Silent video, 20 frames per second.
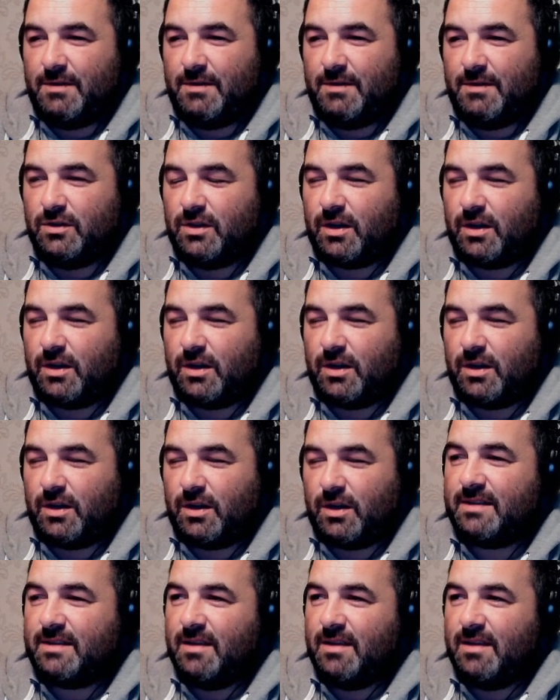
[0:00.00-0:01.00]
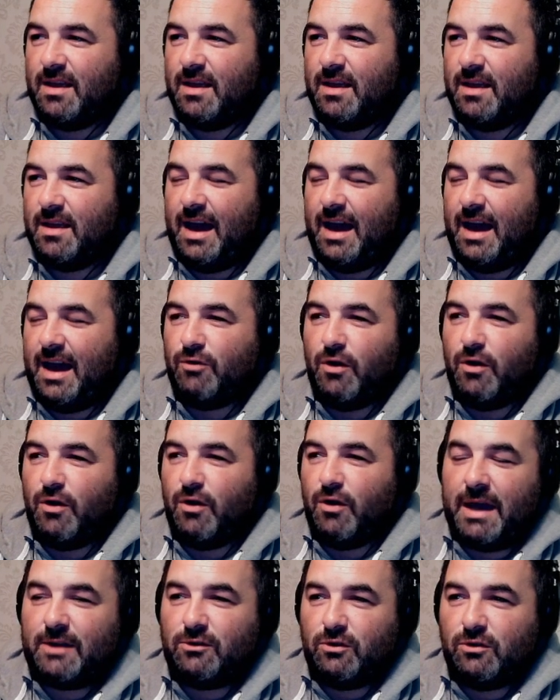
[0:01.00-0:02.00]
under contract. And right
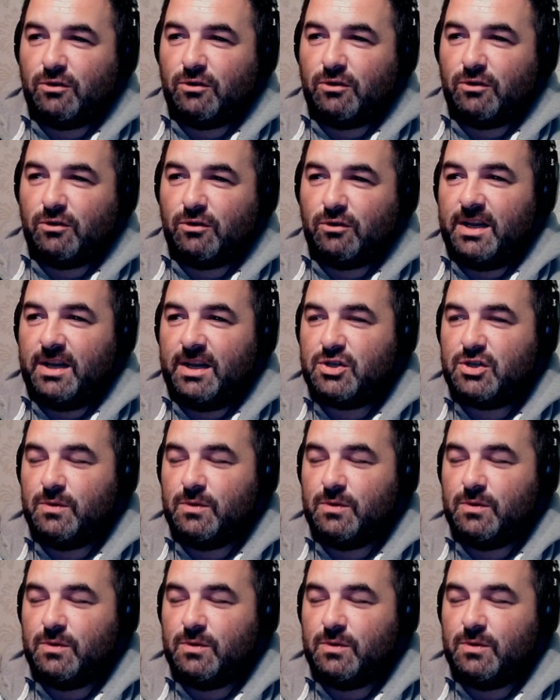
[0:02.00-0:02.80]
back does look an issue.